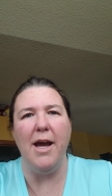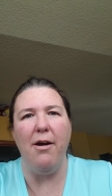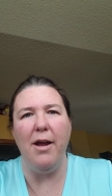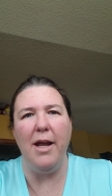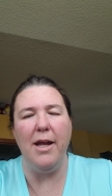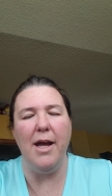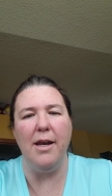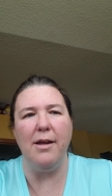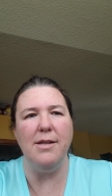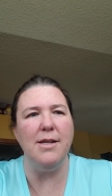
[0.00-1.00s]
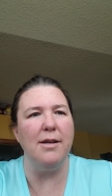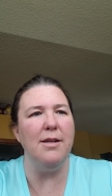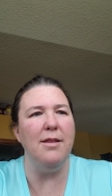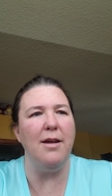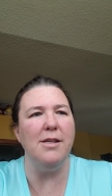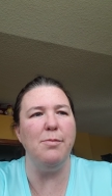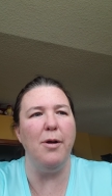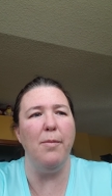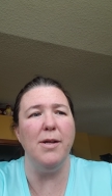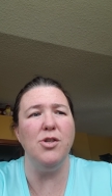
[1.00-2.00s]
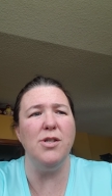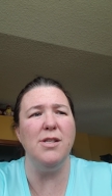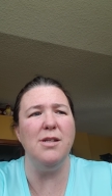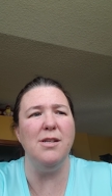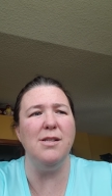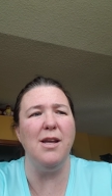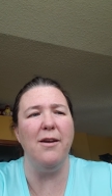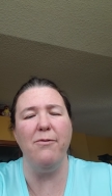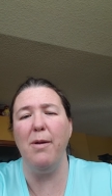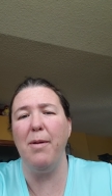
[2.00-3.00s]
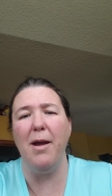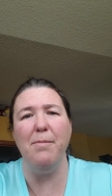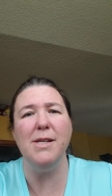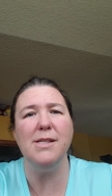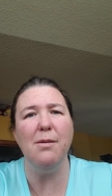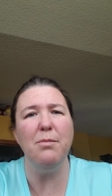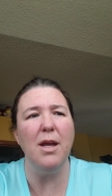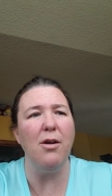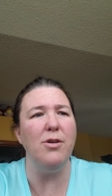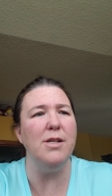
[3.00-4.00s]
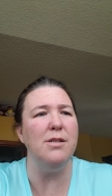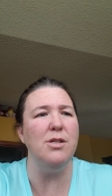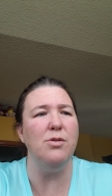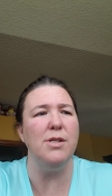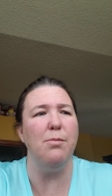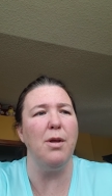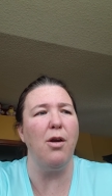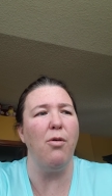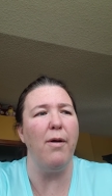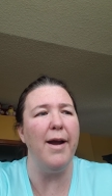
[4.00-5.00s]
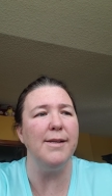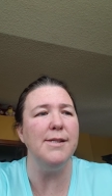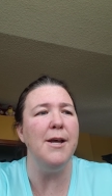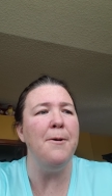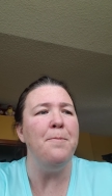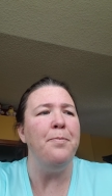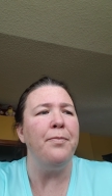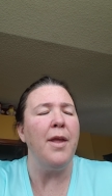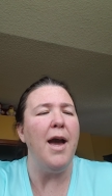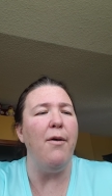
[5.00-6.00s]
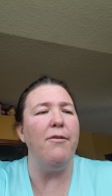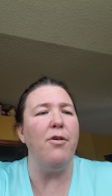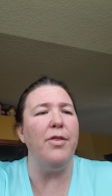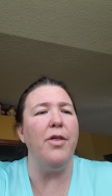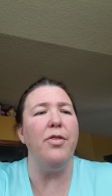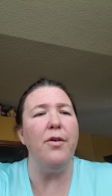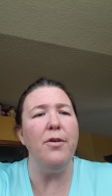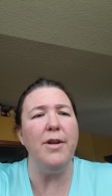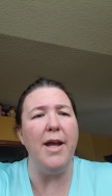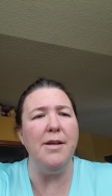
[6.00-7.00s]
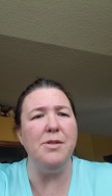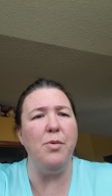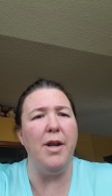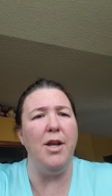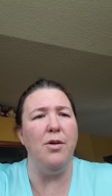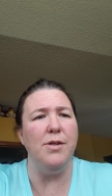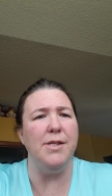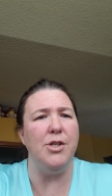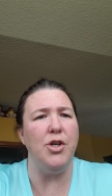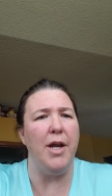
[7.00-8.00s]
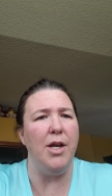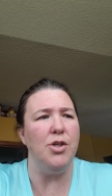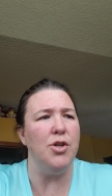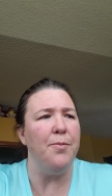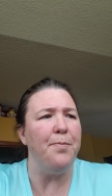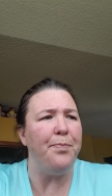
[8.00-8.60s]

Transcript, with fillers: how I had conducted the experiment just to see if maybe I missed something or didn't do something correct. However, on the third day is when I noticed the change.